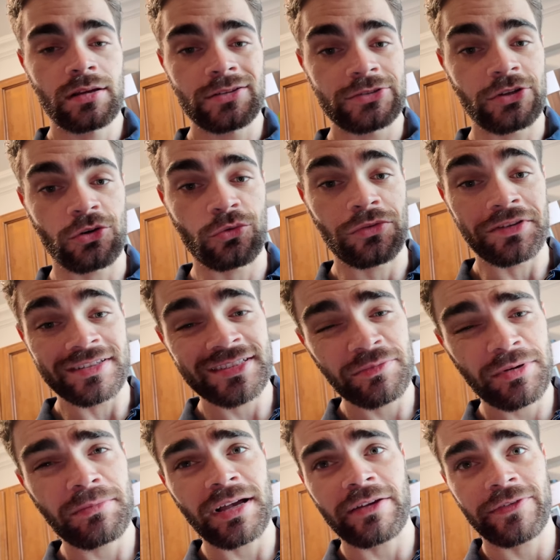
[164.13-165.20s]
So these have
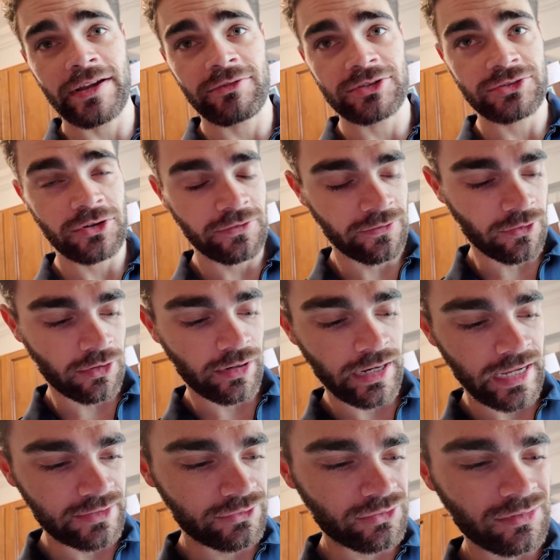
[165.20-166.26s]
been my favorite so far.
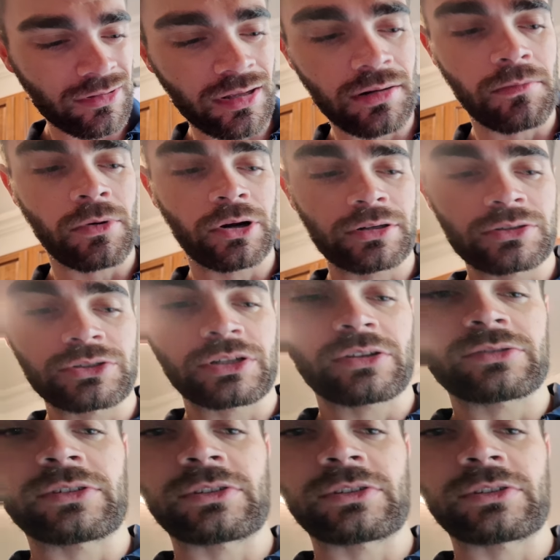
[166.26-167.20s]
I do a lot of Martin gels